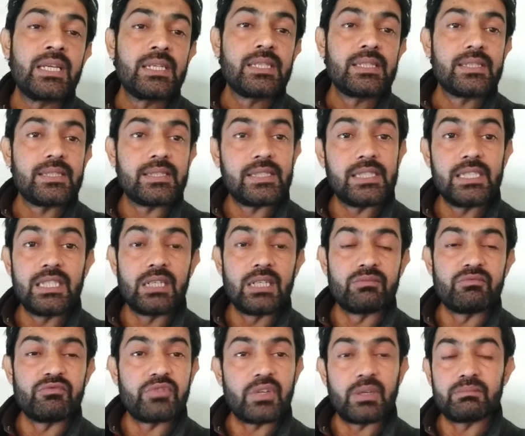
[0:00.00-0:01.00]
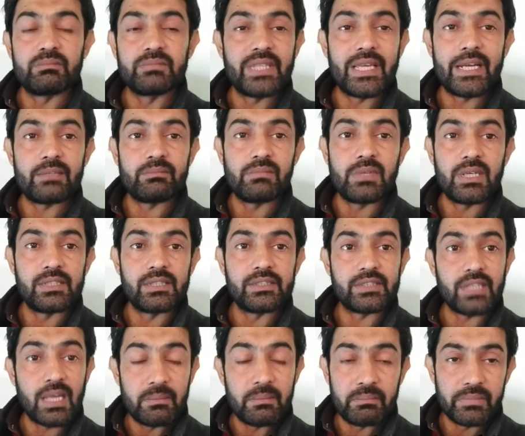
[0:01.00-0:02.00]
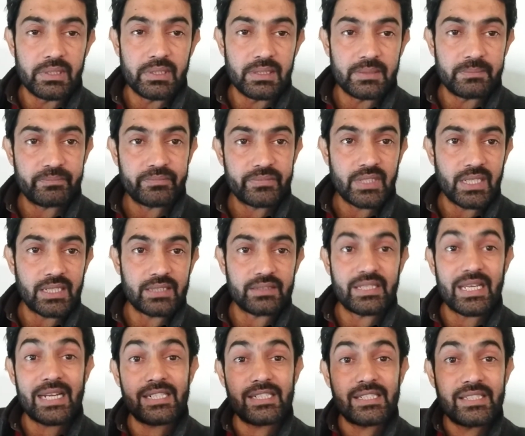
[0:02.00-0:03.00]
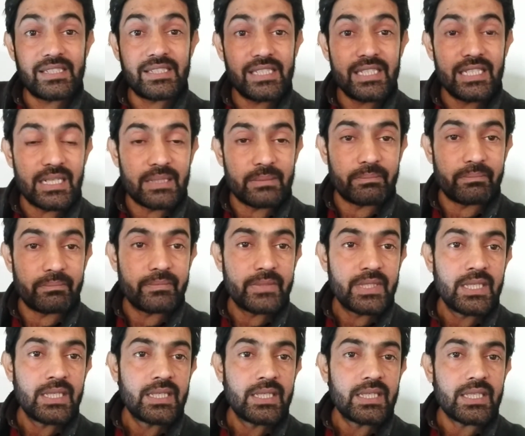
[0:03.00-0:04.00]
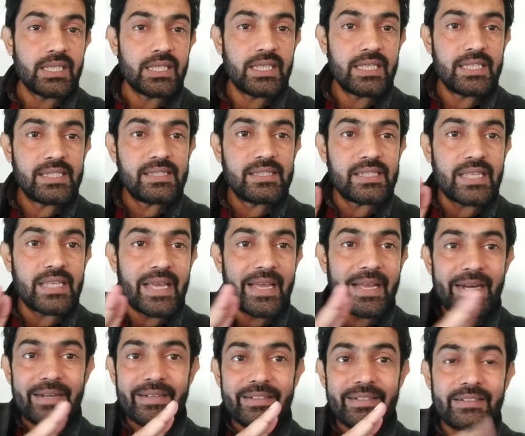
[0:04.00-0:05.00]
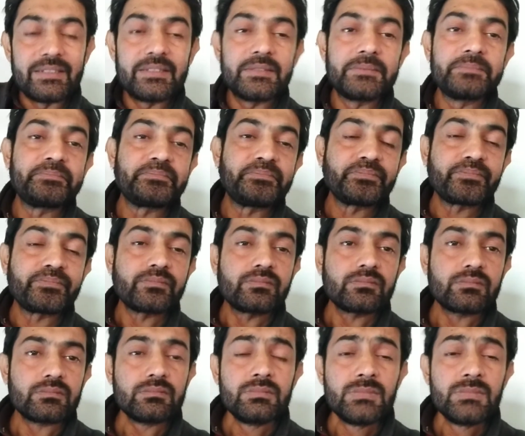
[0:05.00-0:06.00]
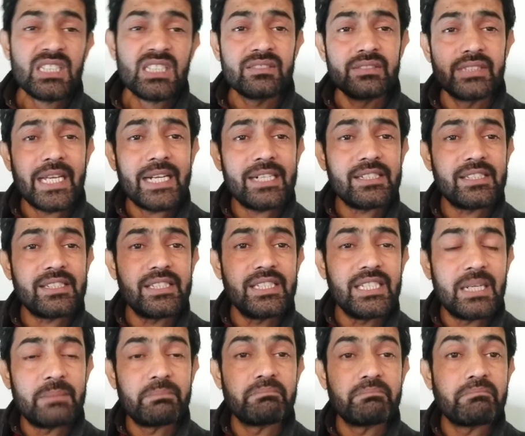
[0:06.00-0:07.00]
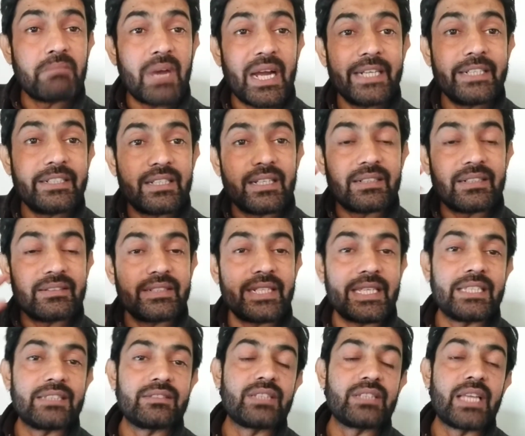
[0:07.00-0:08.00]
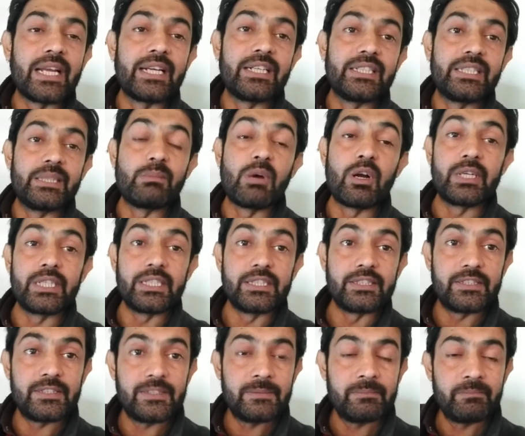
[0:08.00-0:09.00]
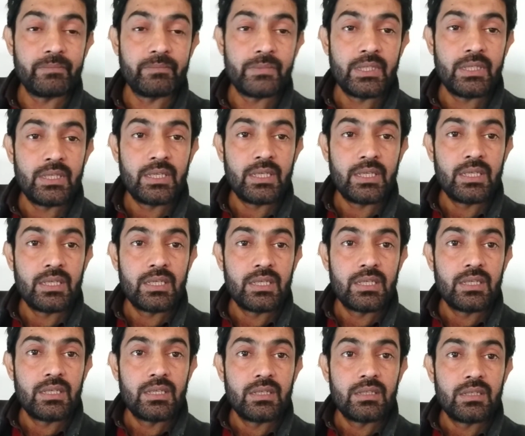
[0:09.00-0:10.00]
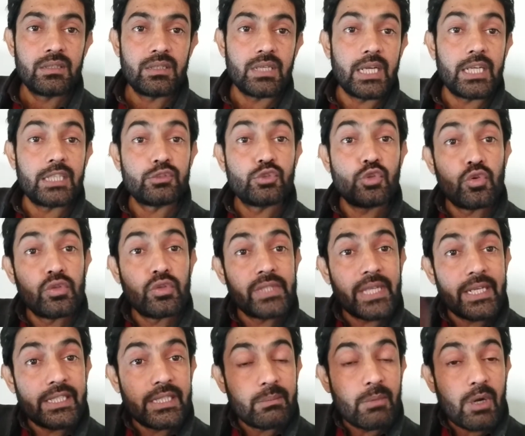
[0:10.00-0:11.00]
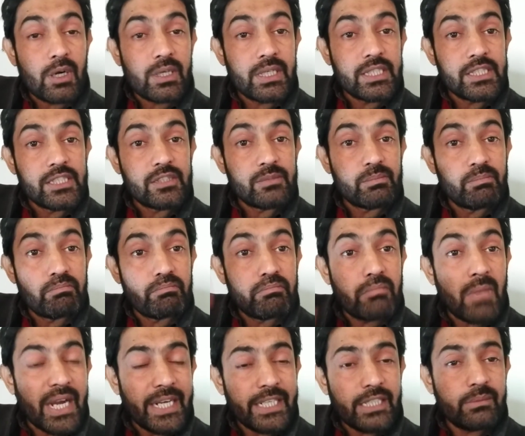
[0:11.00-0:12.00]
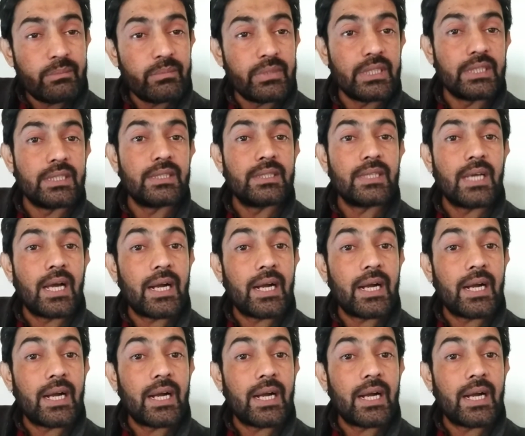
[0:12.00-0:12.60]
serum from that blood sample, and that serum is added. That serum might contain the antibodies, and those antibodies might be